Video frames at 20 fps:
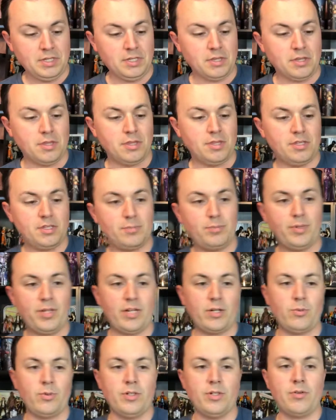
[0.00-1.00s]
This
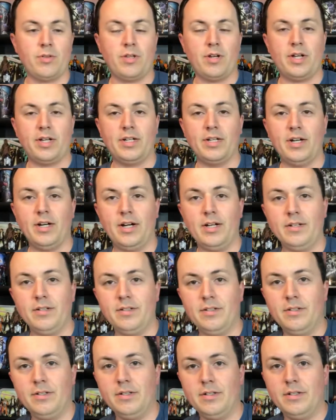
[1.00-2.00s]
Black Widow that I got,
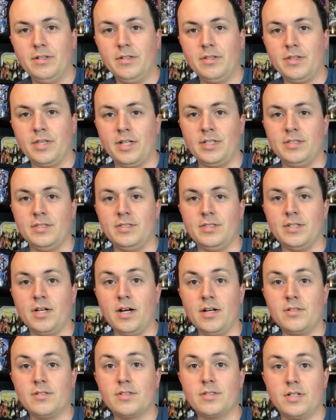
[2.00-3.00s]
that
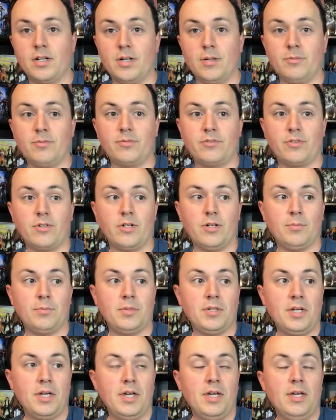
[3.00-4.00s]
does come from
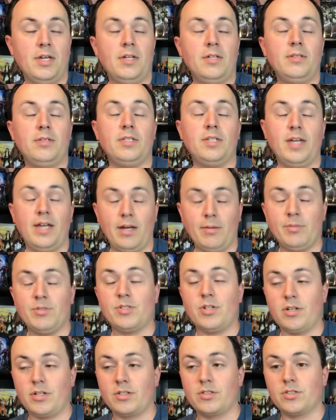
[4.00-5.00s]
the
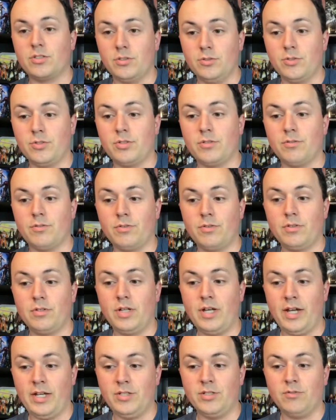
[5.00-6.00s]
Amazon exclusive
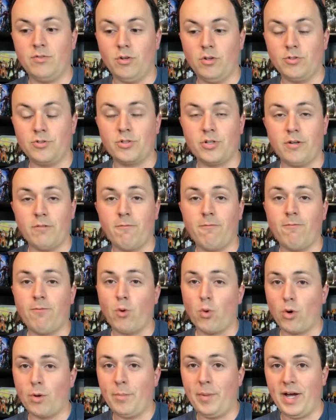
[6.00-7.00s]
Age of Ultron
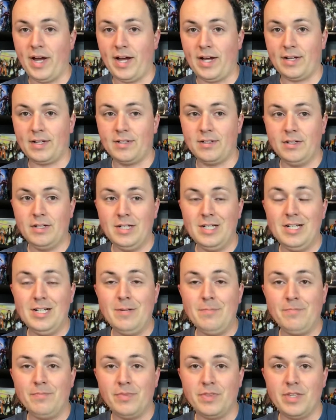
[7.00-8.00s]
4-pack.
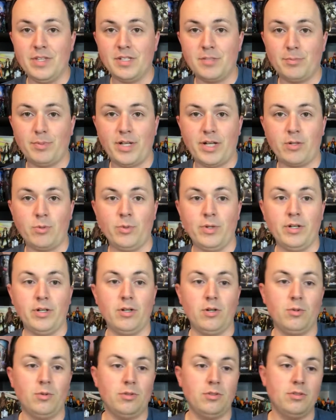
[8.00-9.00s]
This Black
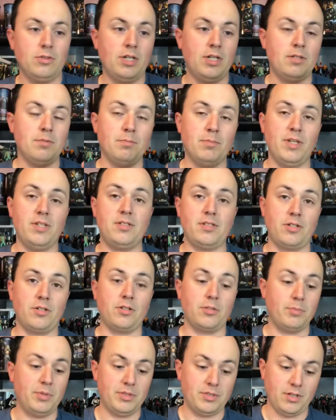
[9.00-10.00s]
Widow is missing
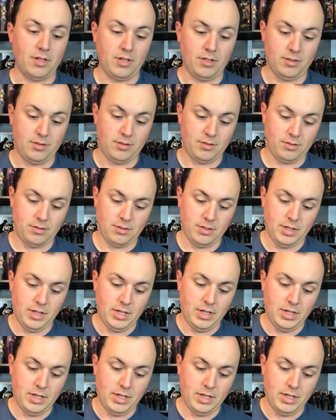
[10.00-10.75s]
her batons.